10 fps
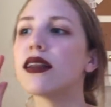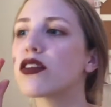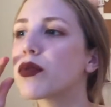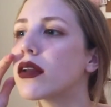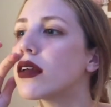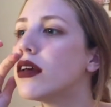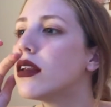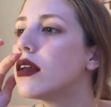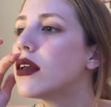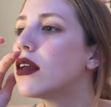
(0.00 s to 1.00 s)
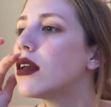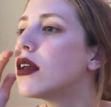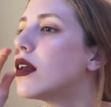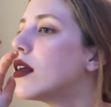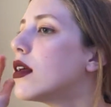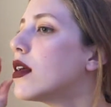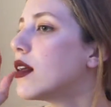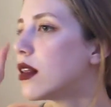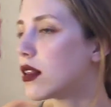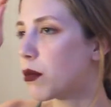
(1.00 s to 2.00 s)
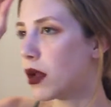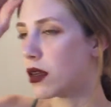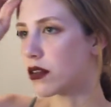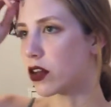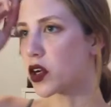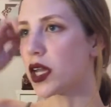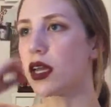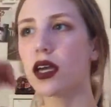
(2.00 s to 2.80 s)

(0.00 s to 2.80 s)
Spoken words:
that looks pretty good. Some might disagree.